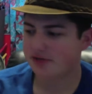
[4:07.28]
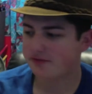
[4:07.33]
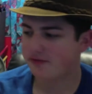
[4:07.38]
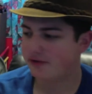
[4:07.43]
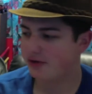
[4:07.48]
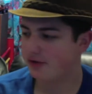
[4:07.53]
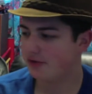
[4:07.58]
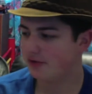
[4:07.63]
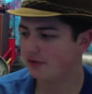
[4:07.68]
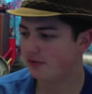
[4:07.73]

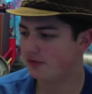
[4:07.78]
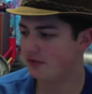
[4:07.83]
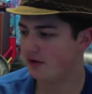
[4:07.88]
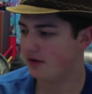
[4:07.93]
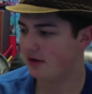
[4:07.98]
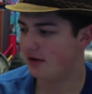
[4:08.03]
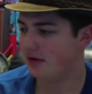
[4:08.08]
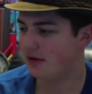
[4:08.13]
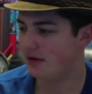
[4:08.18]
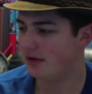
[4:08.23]
figures.
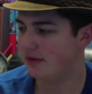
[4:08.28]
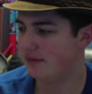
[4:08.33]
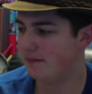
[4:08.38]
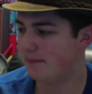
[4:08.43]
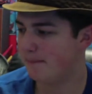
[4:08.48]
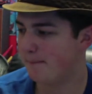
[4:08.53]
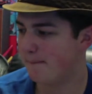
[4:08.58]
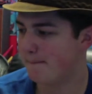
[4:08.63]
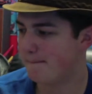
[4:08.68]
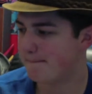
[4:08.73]

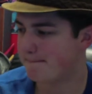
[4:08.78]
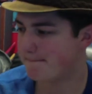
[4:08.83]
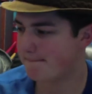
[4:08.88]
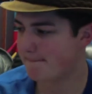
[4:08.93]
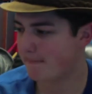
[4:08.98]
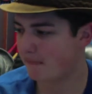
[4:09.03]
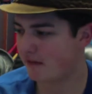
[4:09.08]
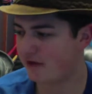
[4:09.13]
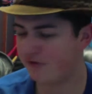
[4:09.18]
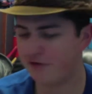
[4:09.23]
Um,
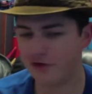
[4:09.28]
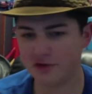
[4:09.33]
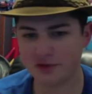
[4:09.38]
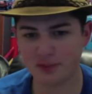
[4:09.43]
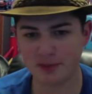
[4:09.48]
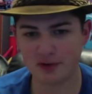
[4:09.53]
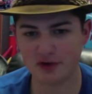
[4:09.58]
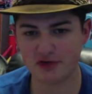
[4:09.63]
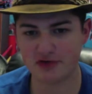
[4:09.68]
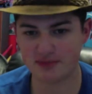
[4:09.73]
I filled a
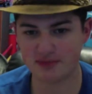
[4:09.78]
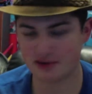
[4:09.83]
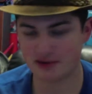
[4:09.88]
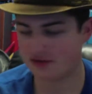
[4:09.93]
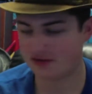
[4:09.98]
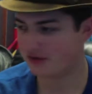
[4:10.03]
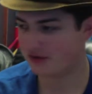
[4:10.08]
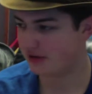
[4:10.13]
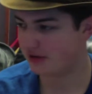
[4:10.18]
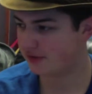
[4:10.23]
posing
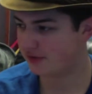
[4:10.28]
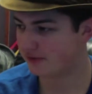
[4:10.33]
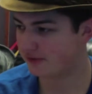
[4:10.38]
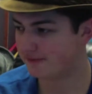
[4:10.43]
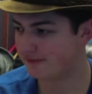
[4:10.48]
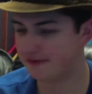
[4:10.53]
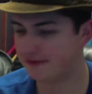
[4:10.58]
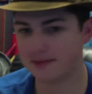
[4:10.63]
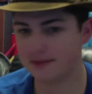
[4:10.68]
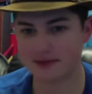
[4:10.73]
montage for
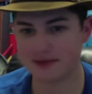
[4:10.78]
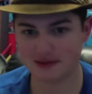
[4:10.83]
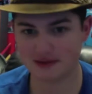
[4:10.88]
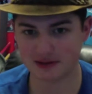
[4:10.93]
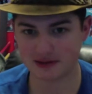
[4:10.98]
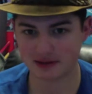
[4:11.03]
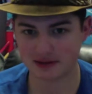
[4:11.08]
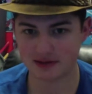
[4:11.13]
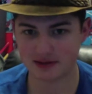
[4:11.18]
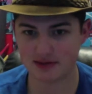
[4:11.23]
Figma
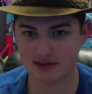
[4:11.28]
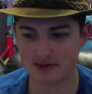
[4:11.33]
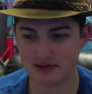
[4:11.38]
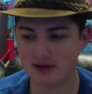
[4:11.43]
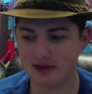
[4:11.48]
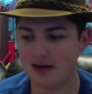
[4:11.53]
Link.